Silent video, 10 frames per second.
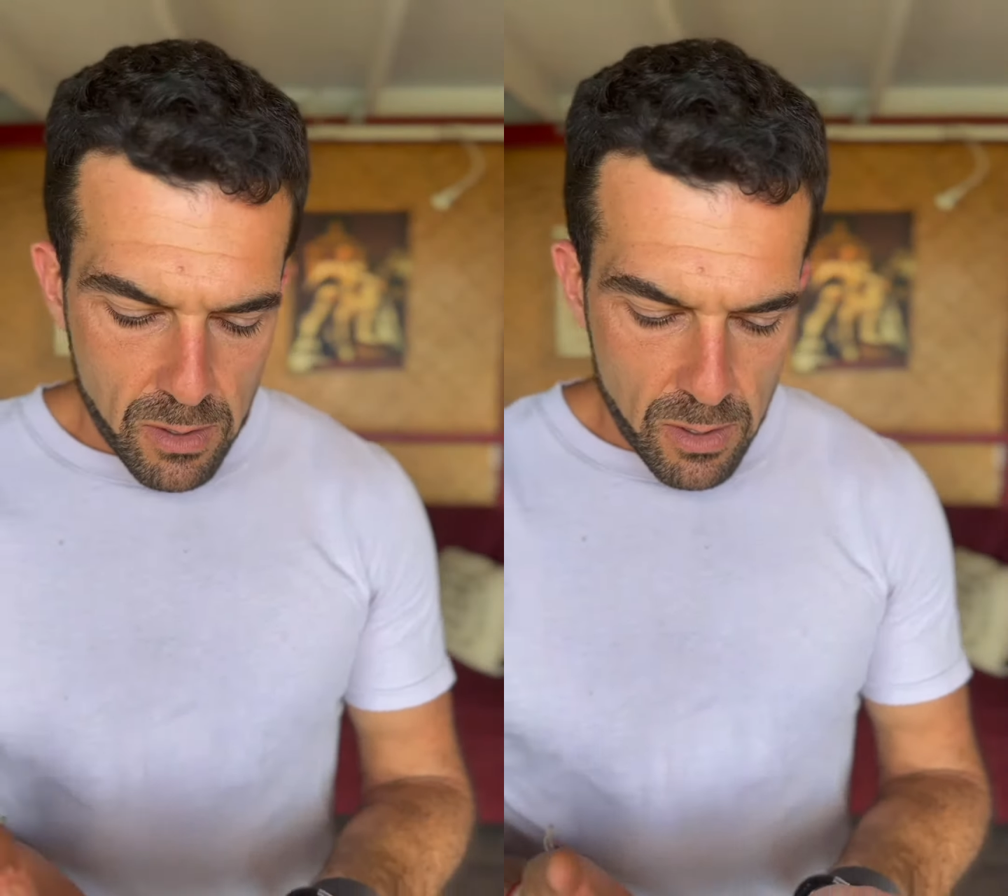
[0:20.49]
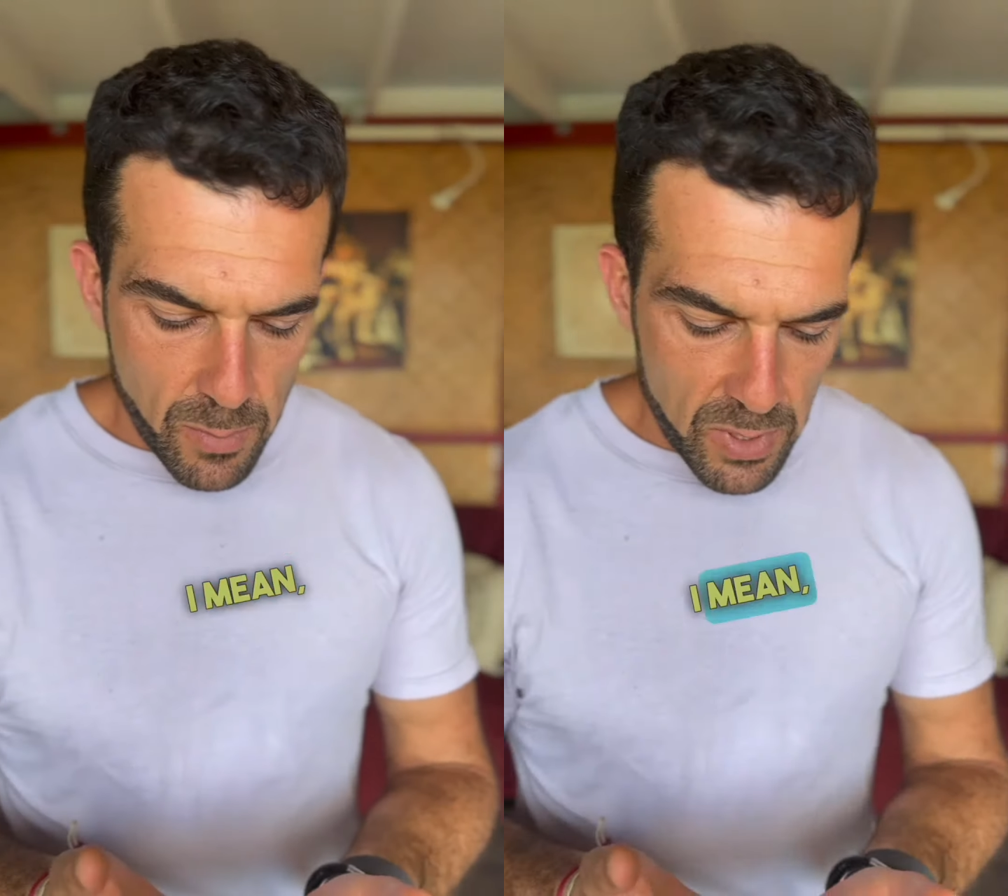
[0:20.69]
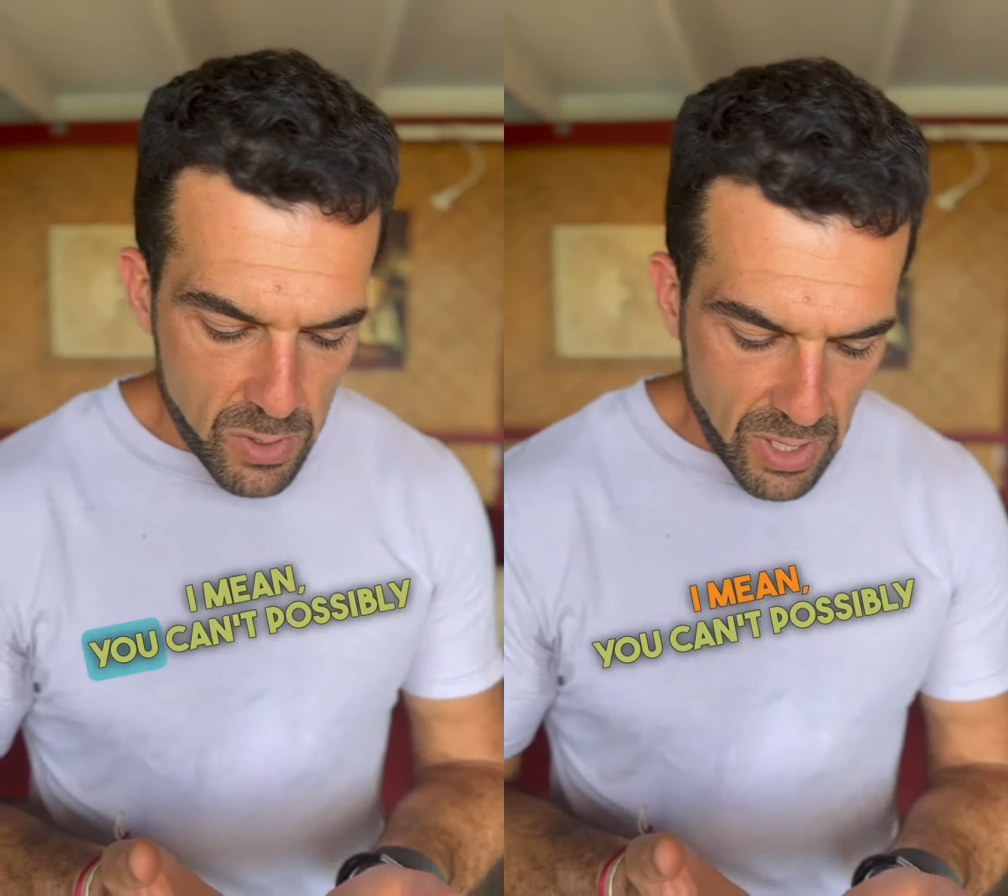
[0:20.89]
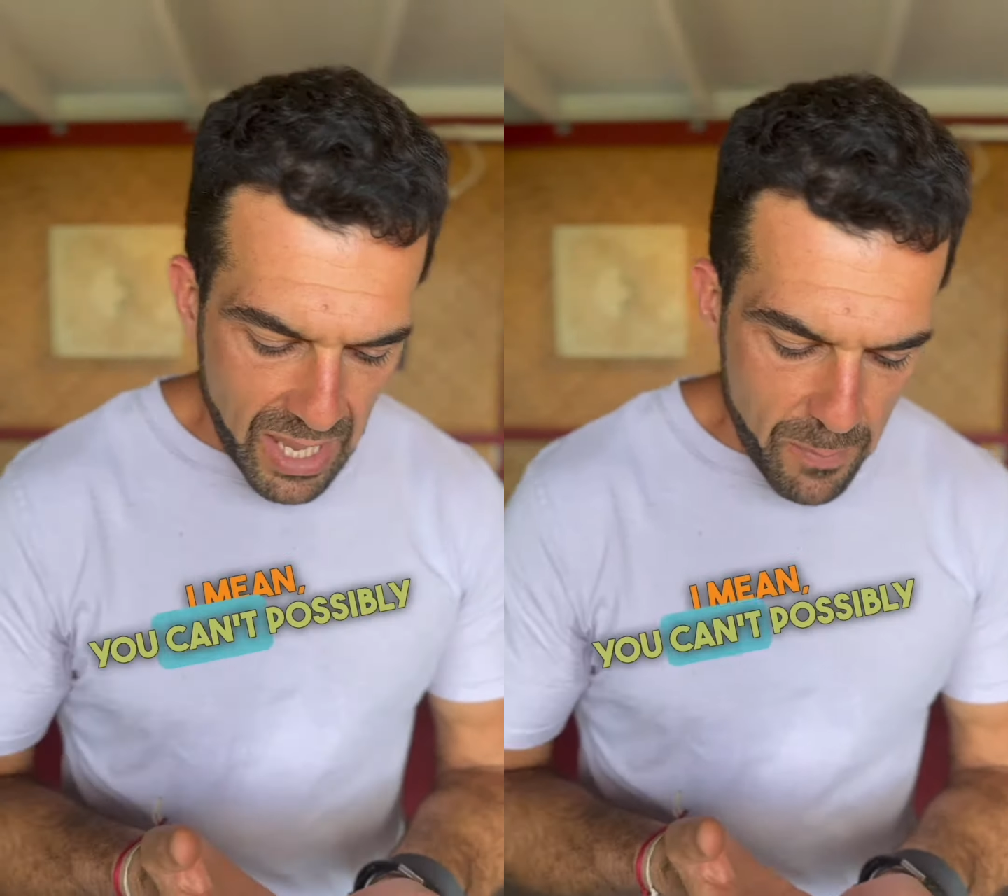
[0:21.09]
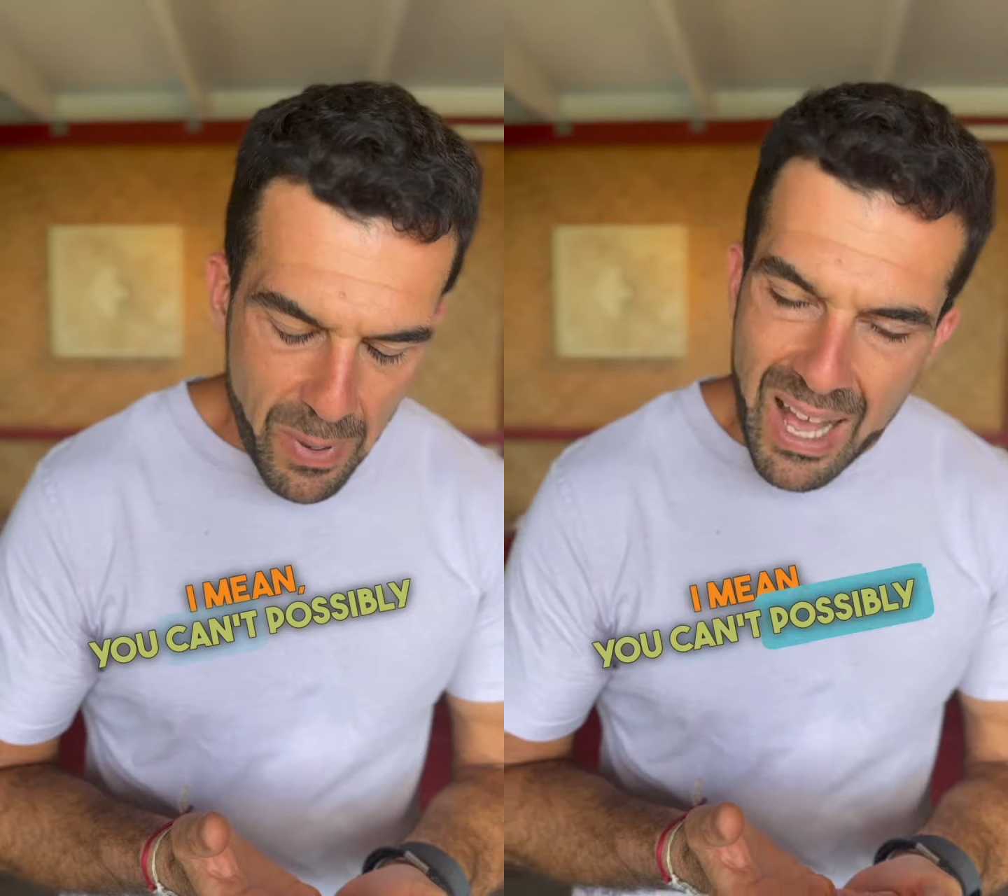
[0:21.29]
I mean, you
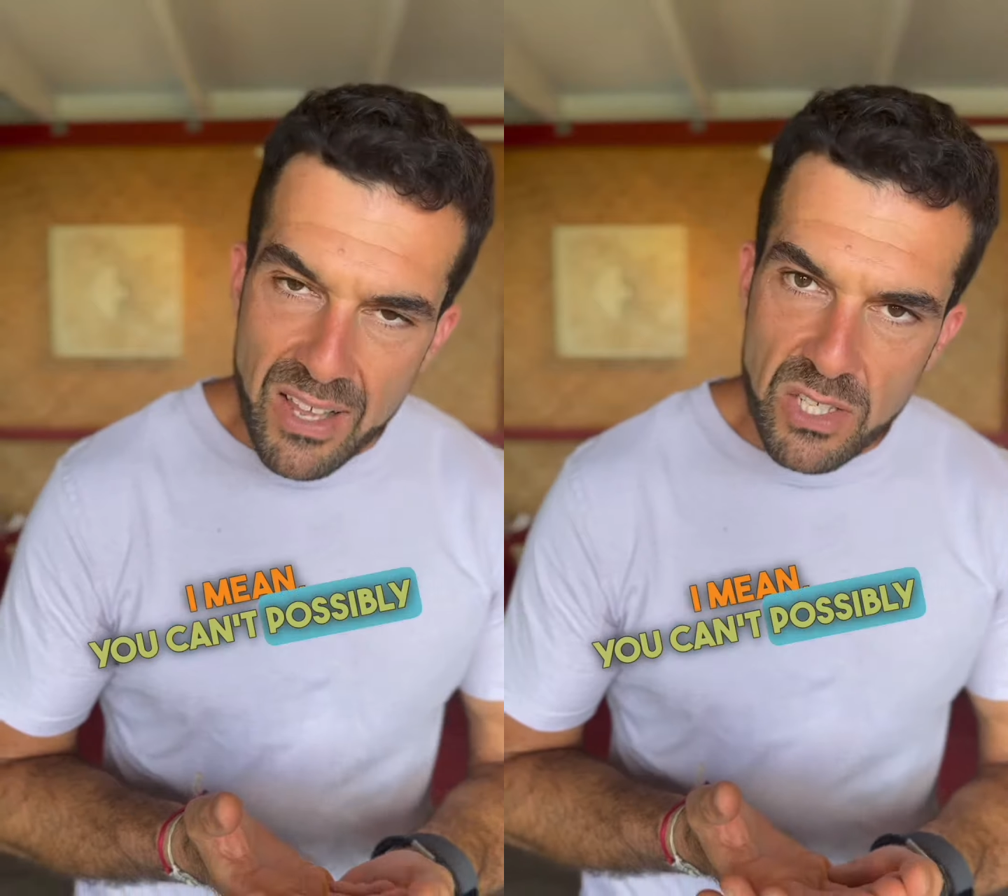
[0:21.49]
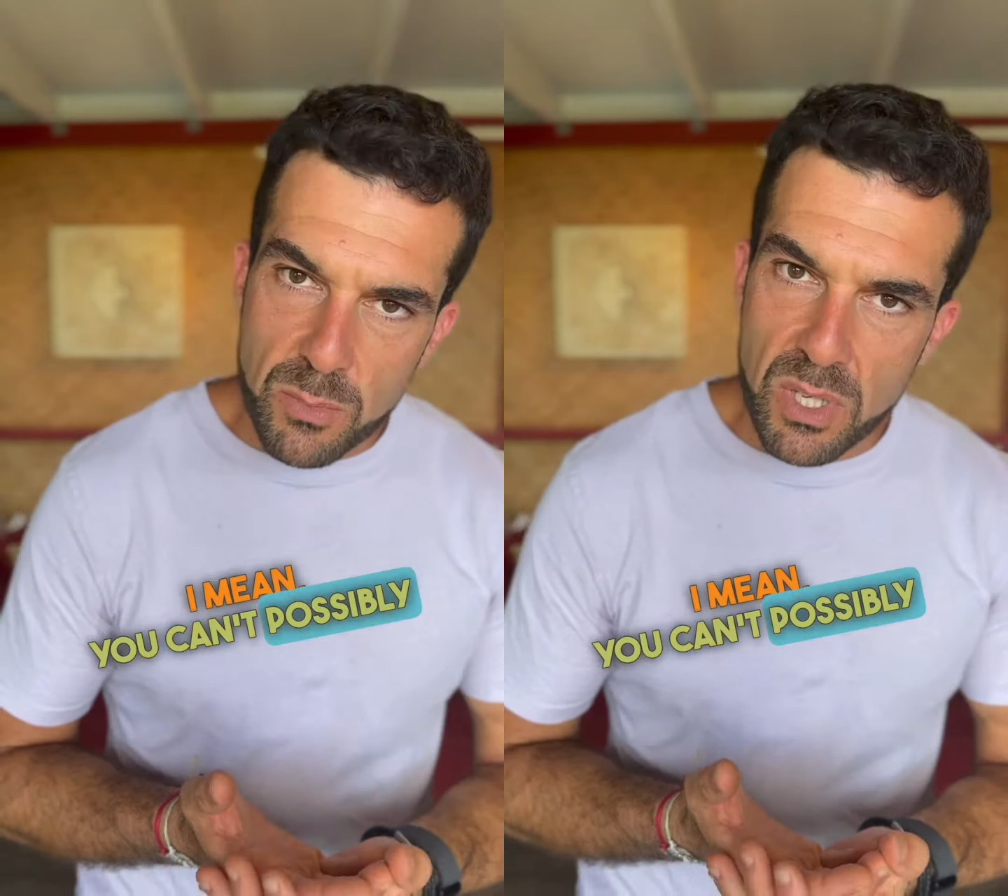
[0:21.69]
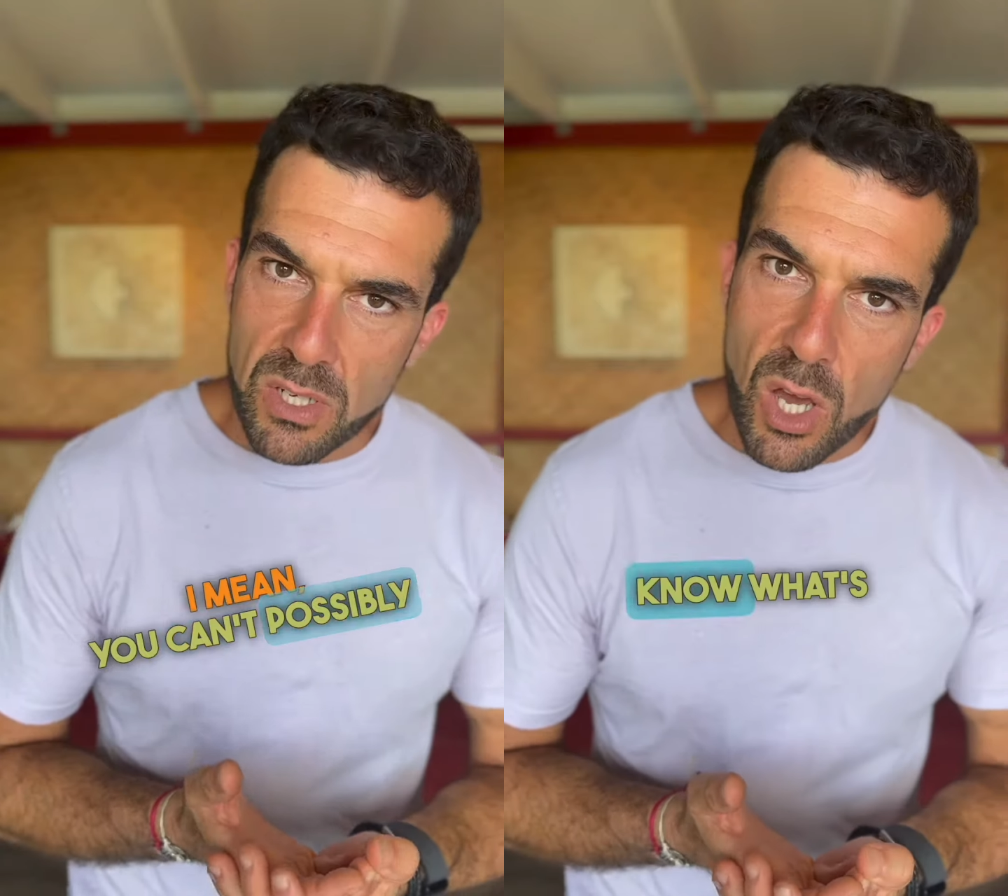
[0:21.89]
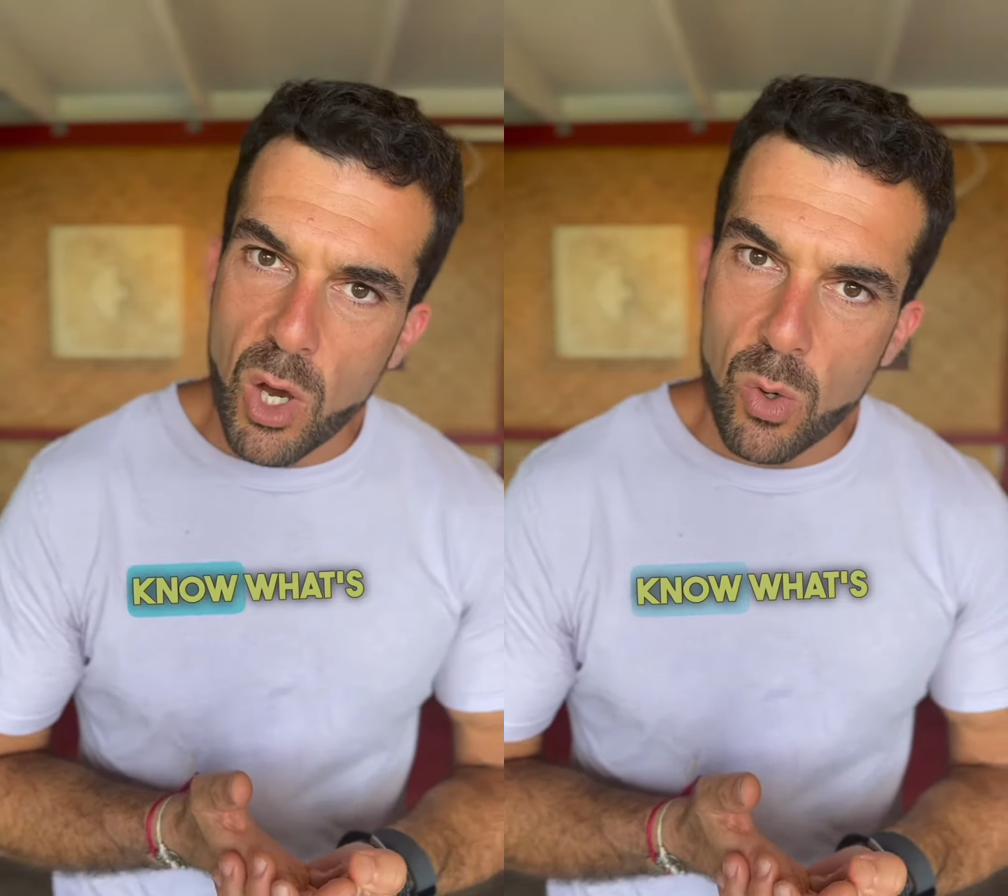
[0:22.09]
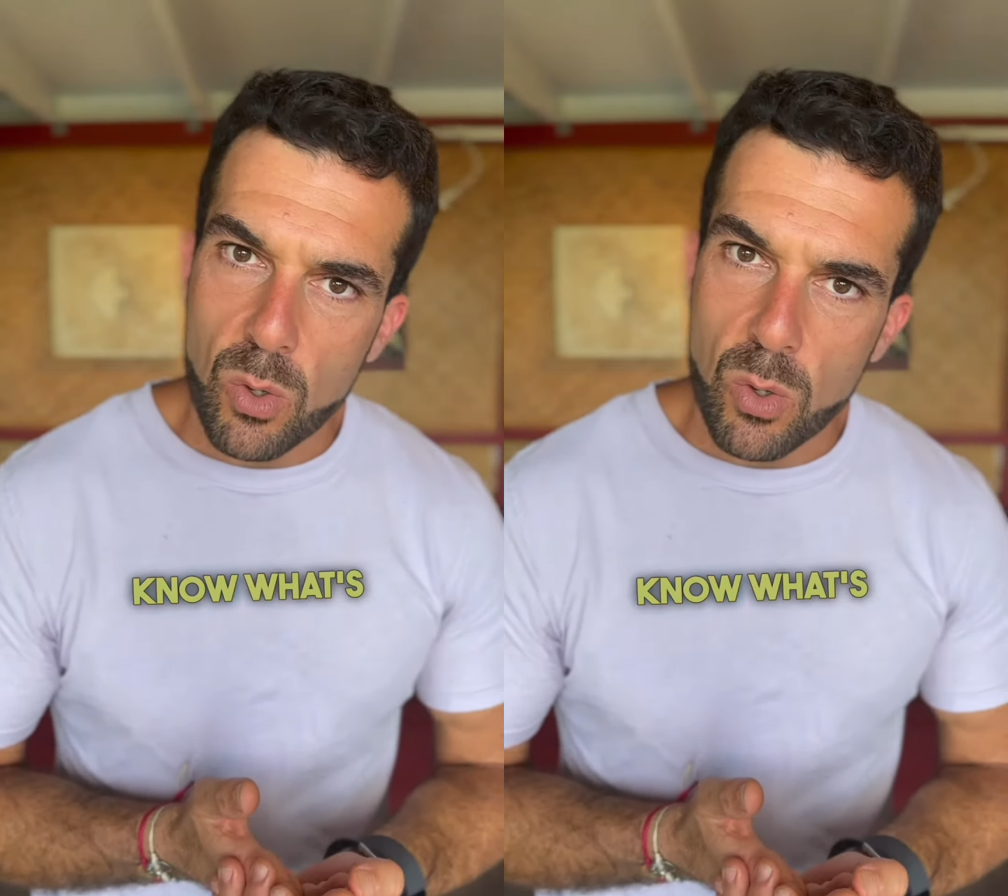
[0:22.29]
can't possibly know